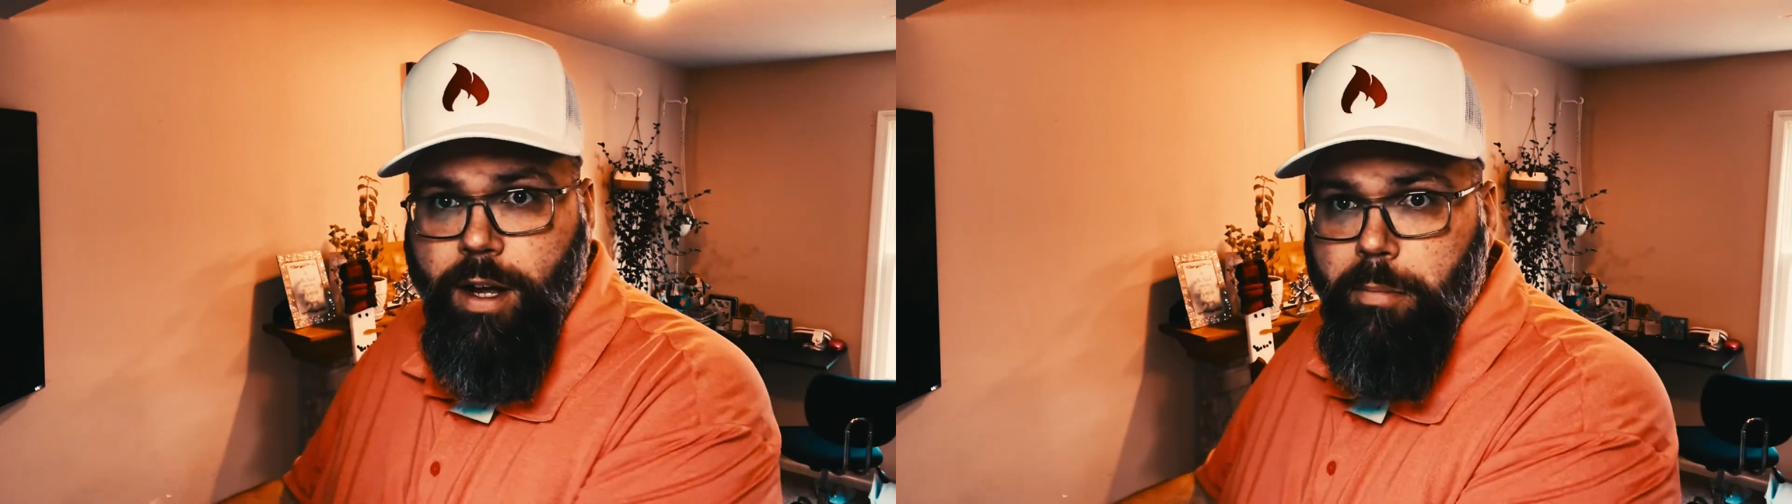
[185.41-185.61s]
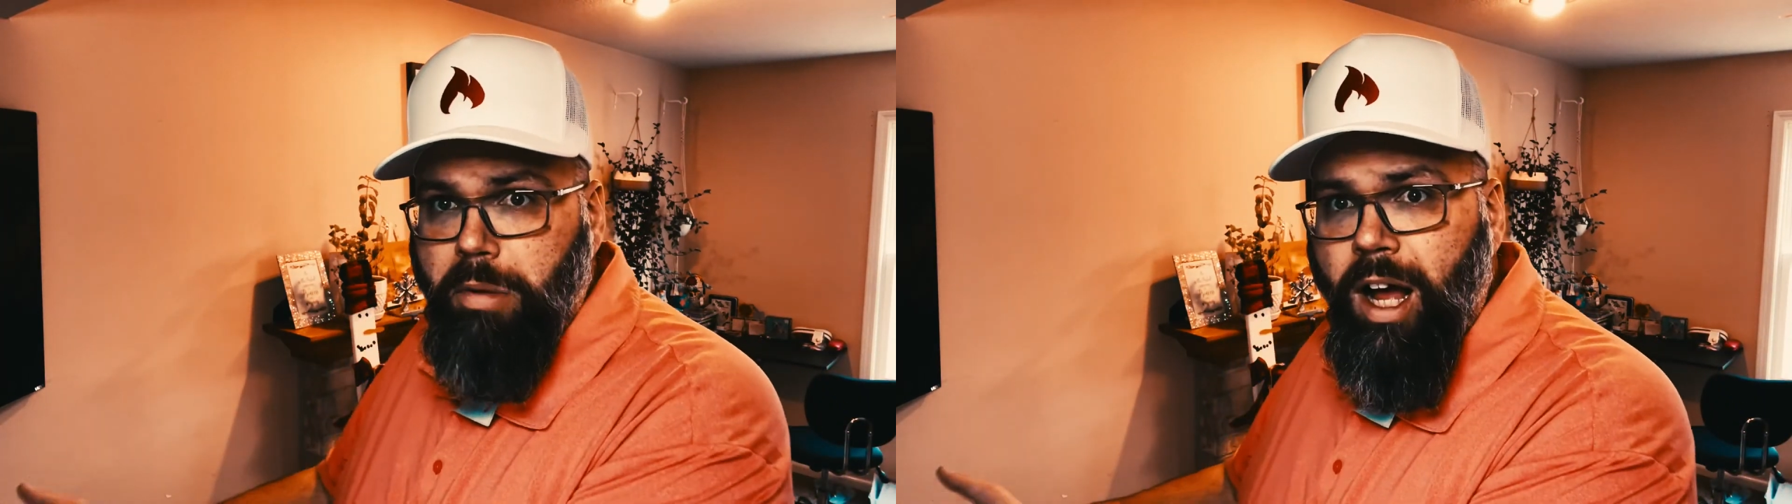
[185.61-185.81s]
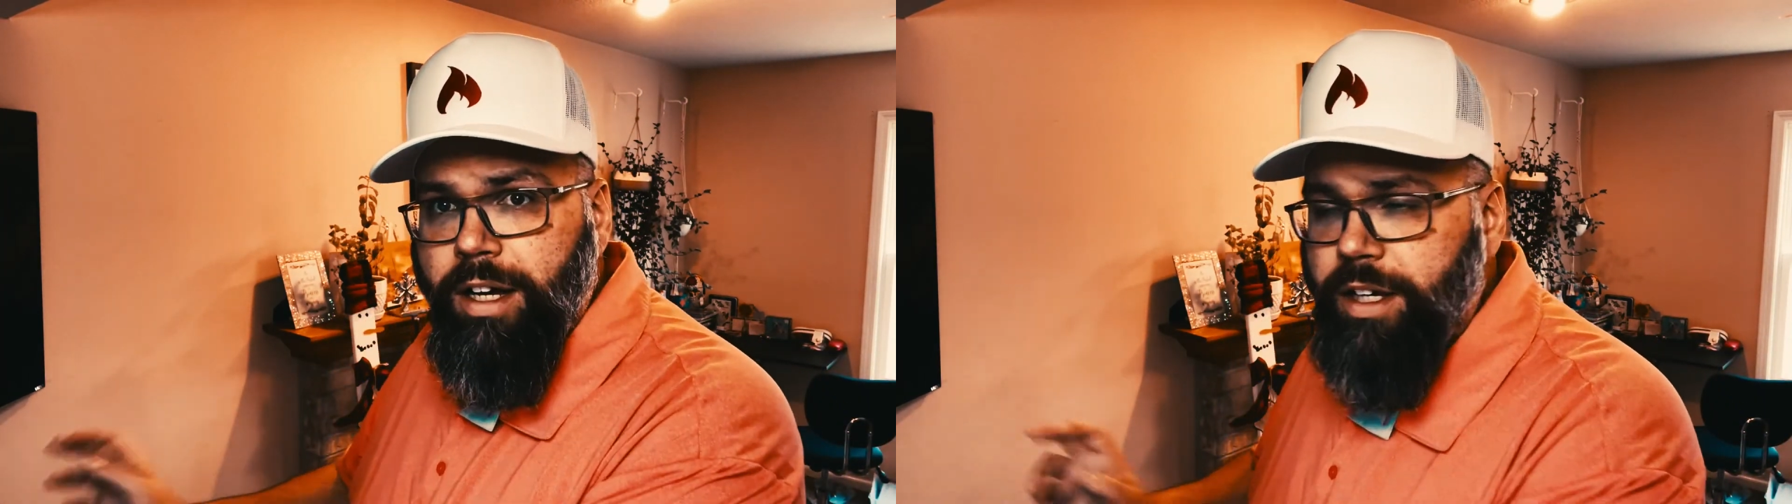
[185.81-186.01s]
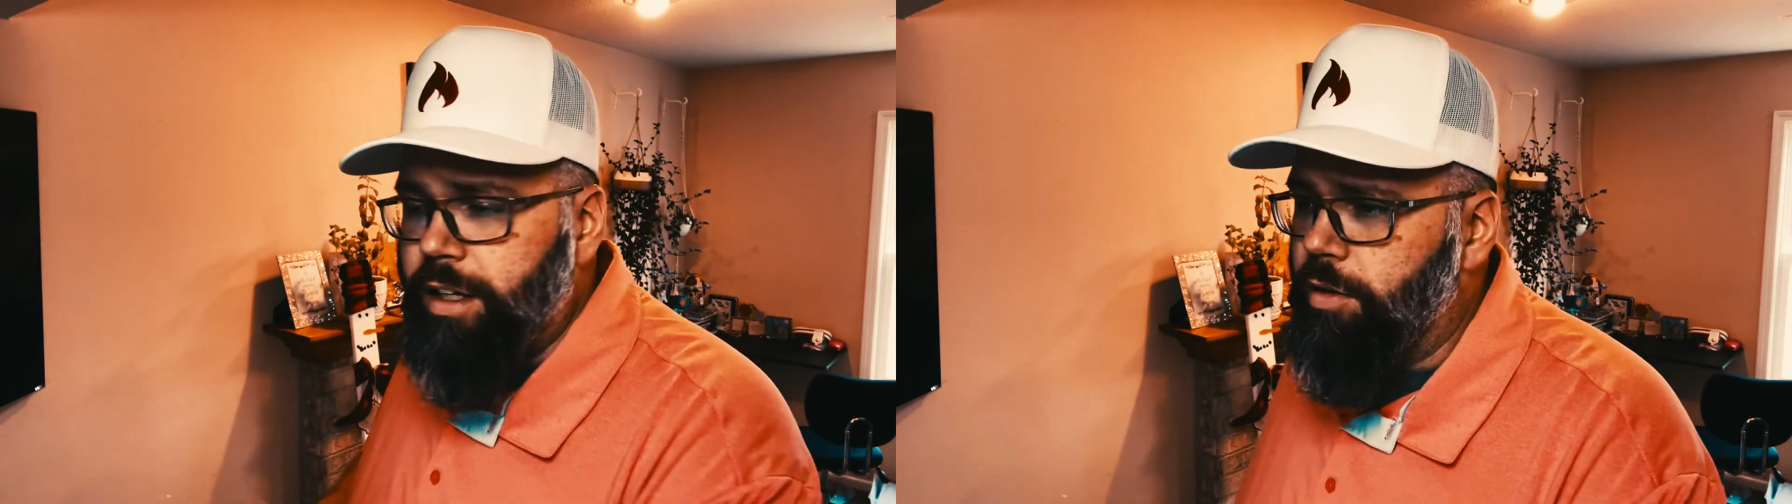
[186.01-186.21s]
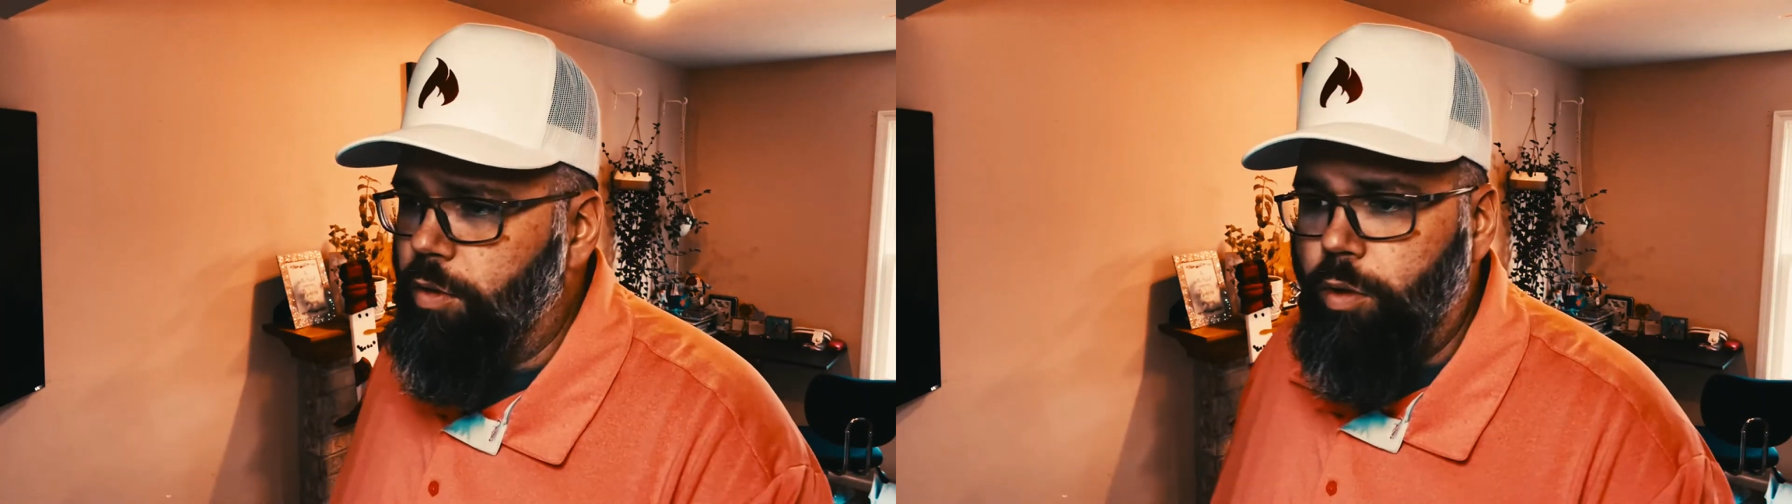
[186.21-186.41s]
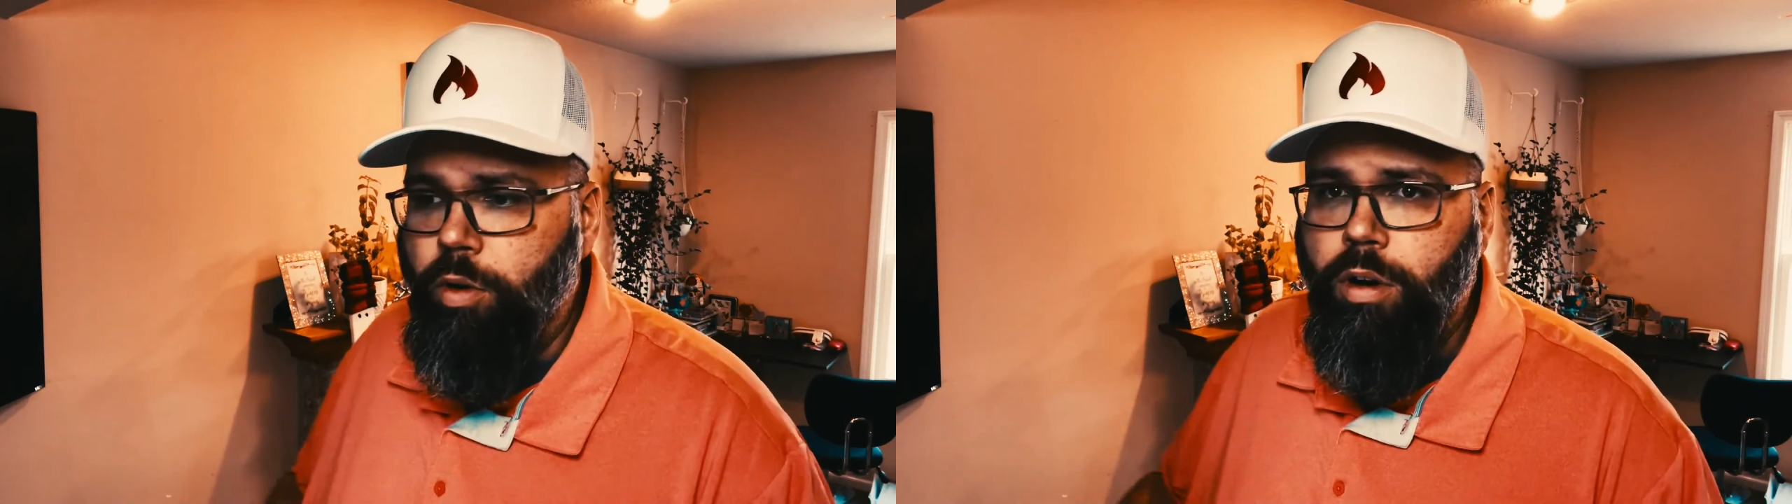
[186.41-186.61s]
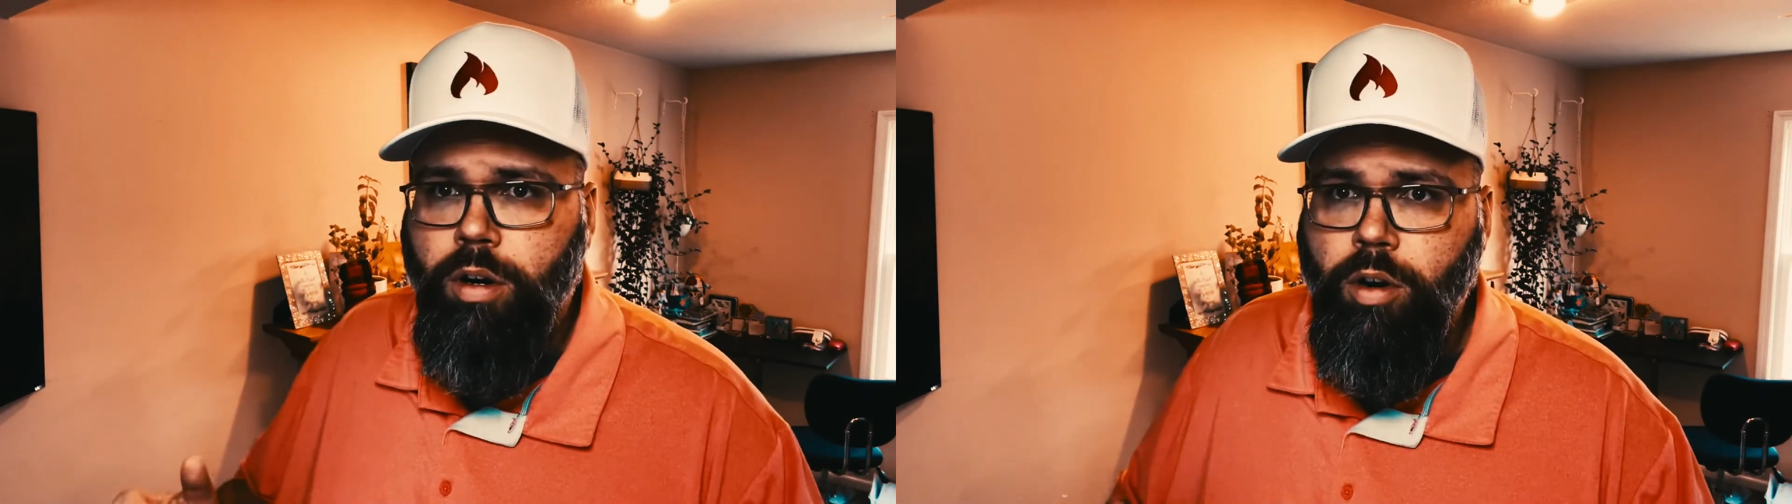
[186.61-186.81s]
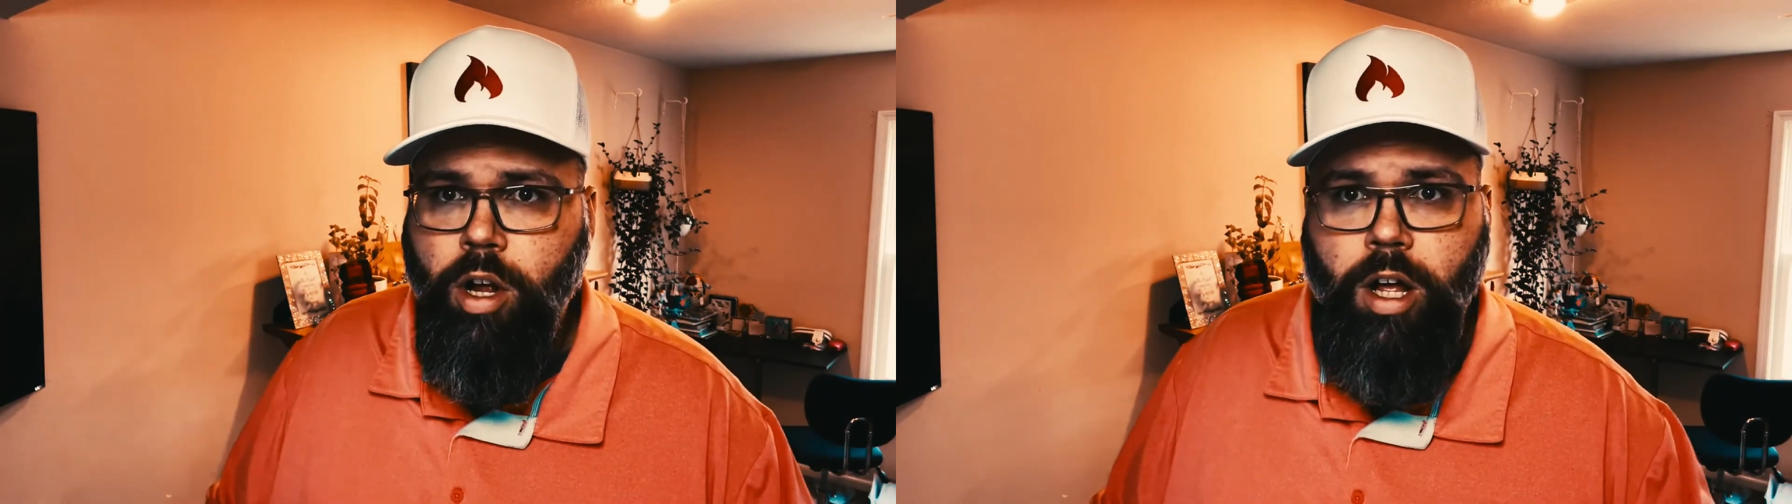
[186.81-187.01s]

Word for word: blocking or